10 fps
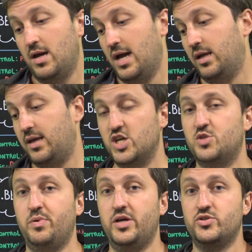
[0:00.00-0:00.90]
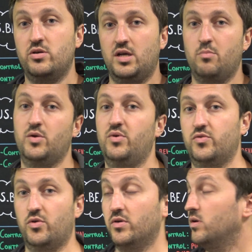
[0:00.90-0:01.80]
and a cached page can be
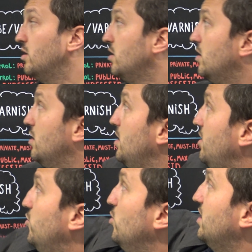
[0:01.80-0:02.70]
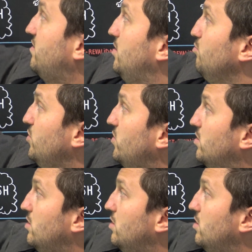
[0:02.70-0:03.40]
returned. If you look at the input,